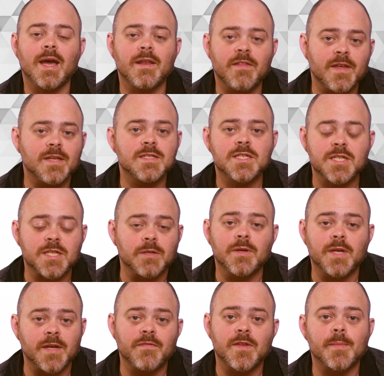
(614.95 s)
and then
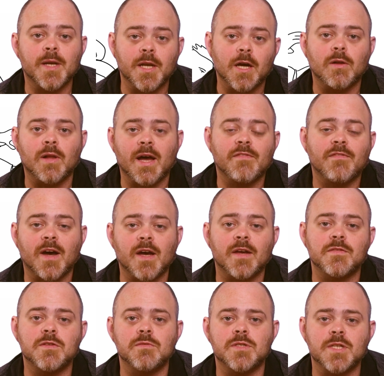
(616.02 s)
still give them a knuckle high
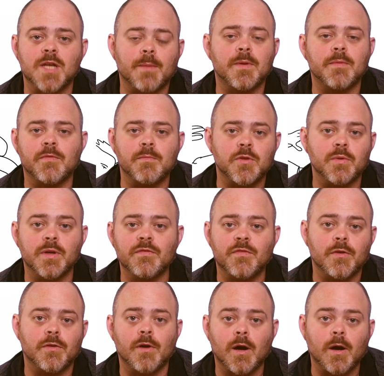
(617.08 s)
five to stop them from doing
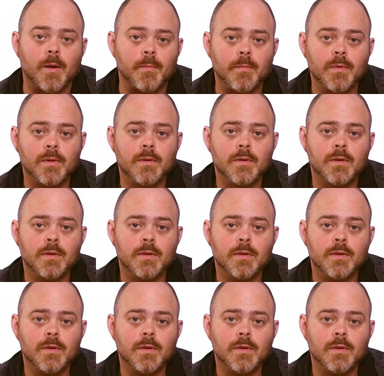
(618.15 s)
further harm.